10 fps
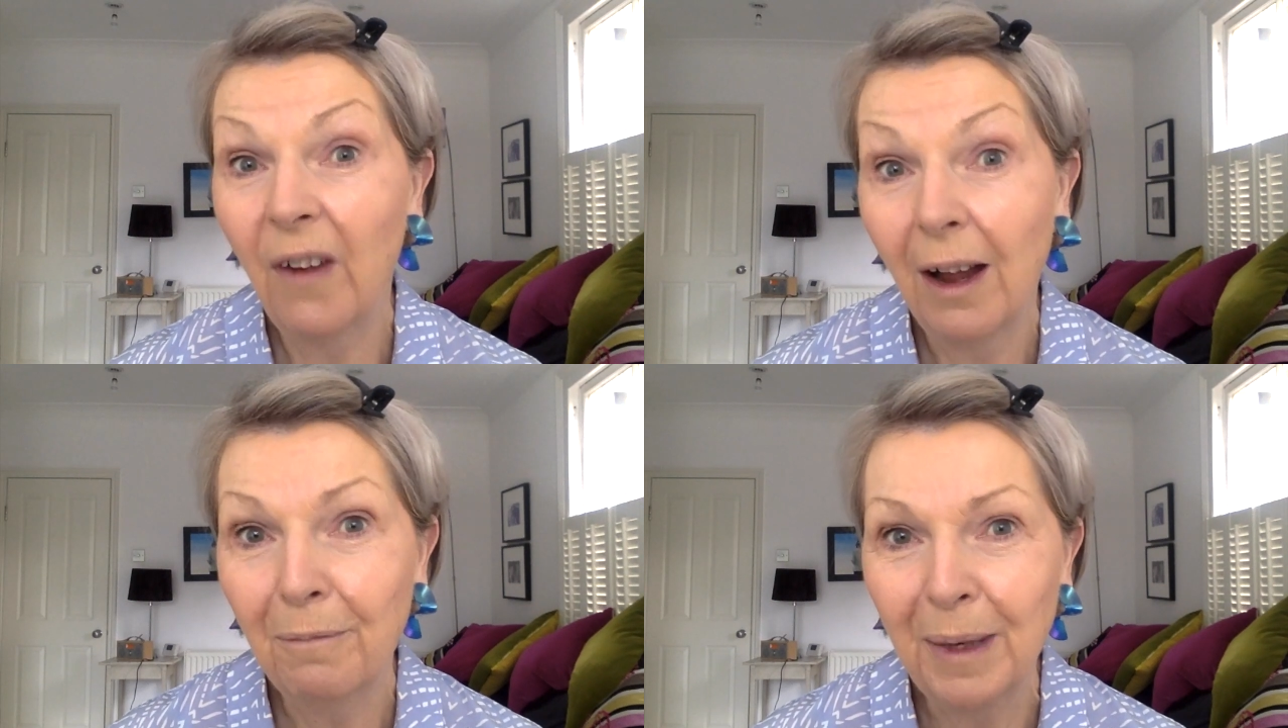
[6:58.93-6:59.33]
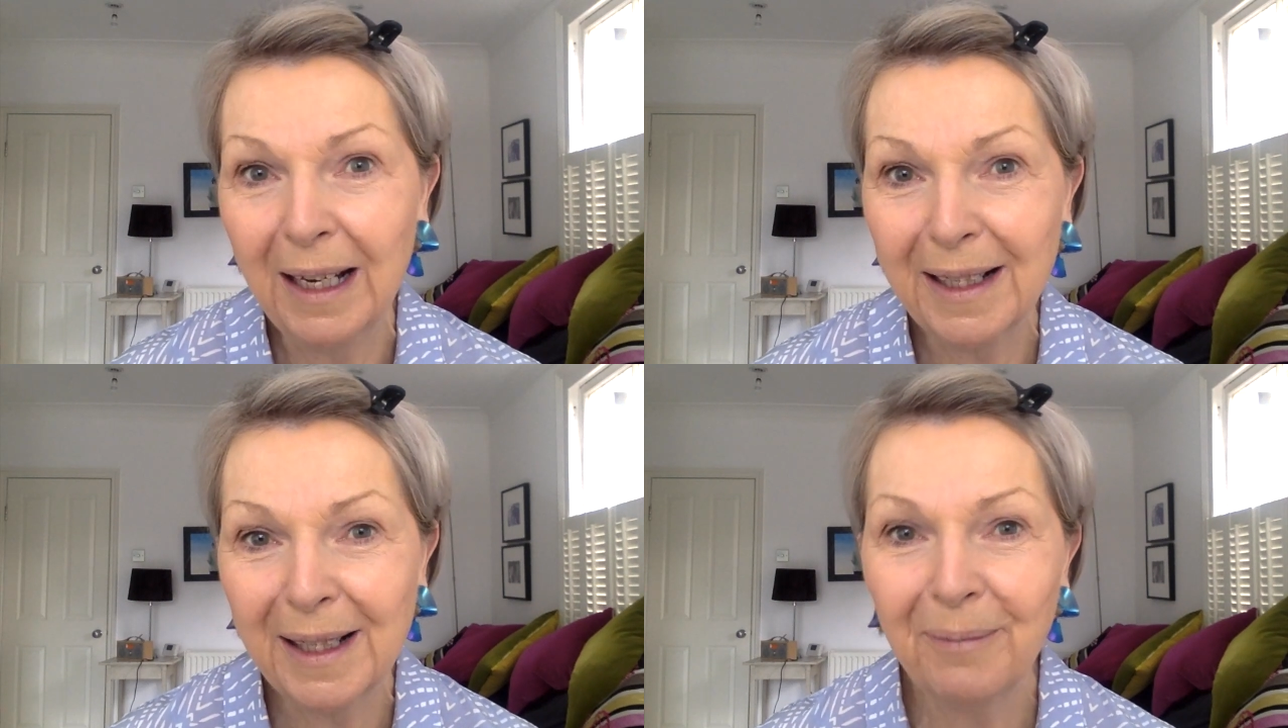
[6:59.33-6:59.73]
5
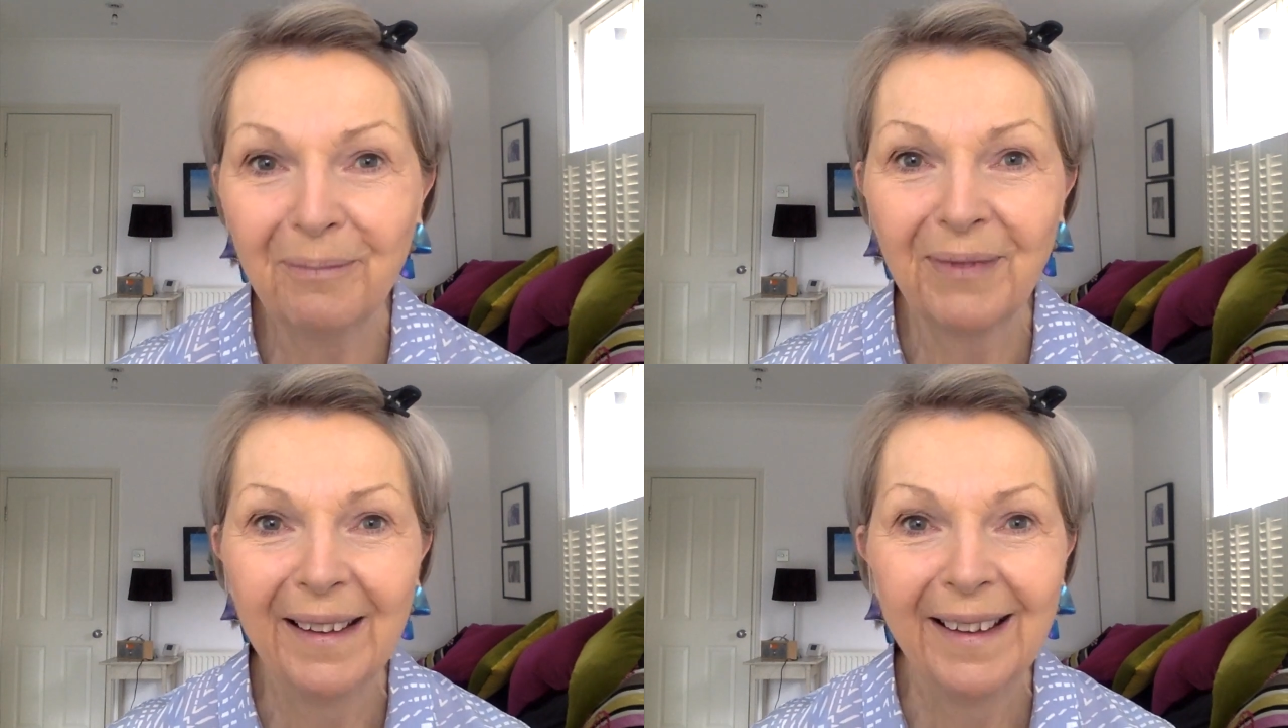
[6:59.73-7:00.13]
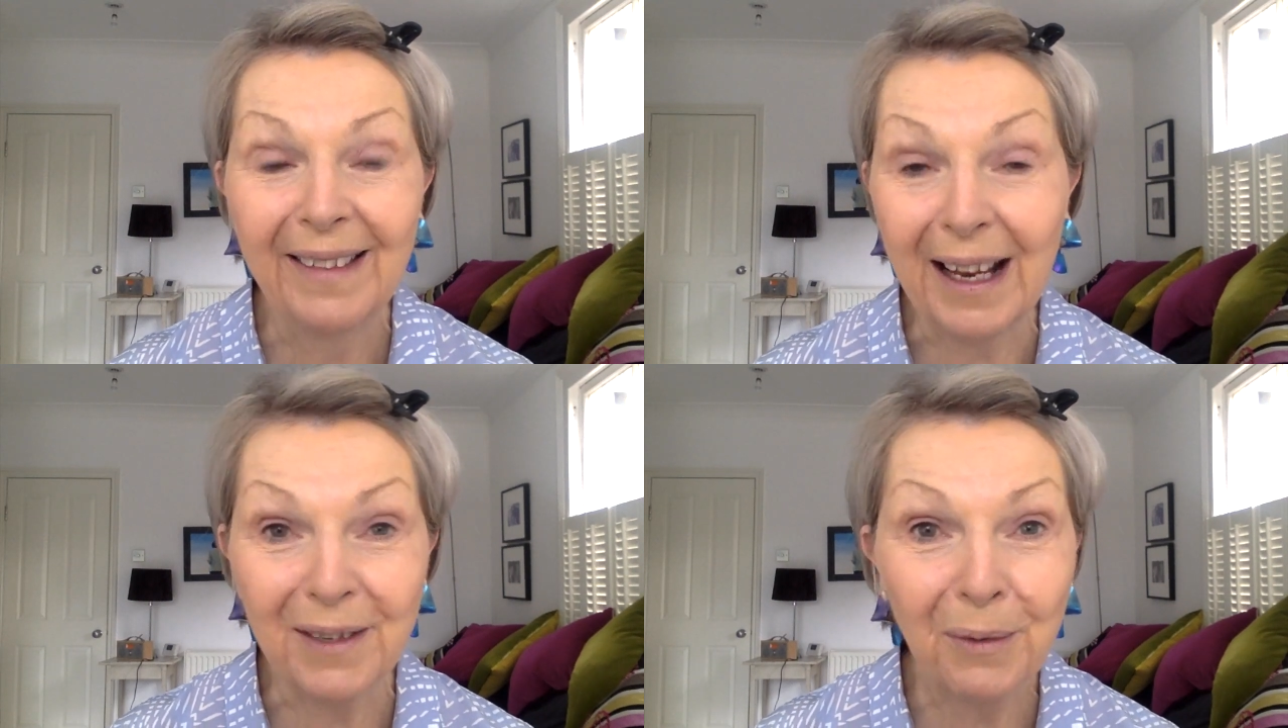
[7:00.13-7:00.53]
minutes.
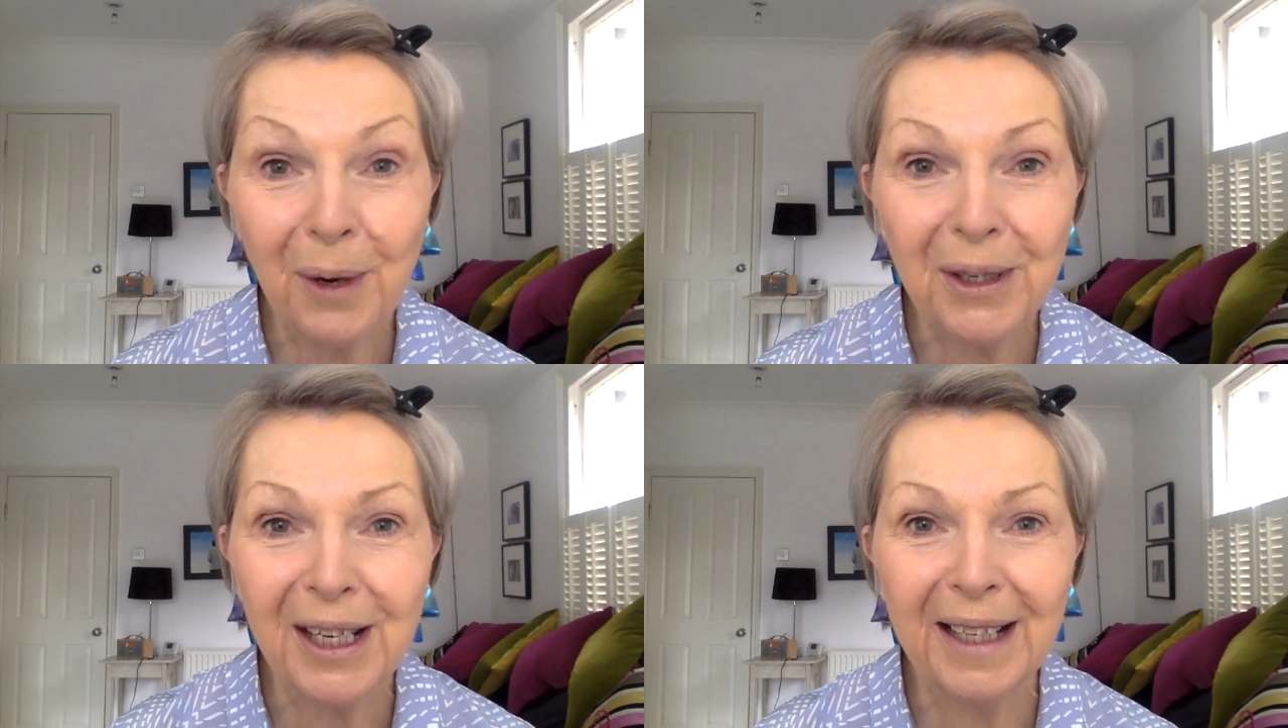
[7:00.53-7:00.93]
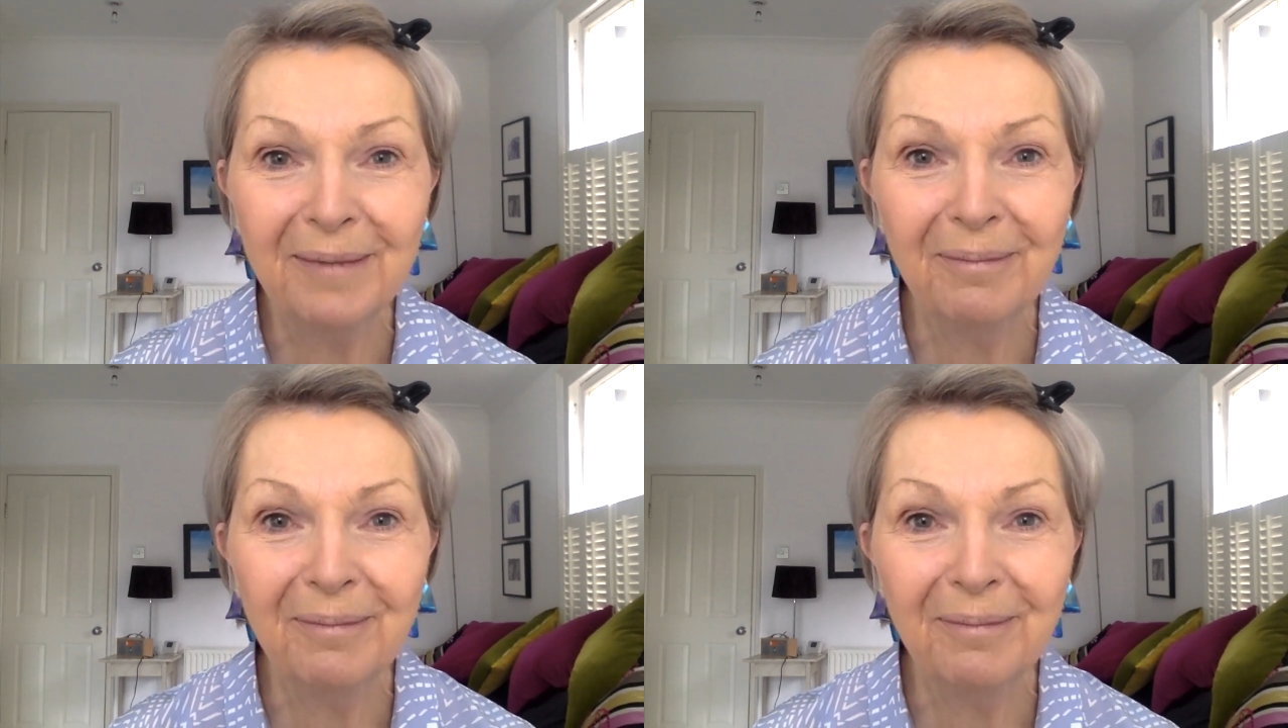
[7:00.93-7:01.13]
Thanks for watching.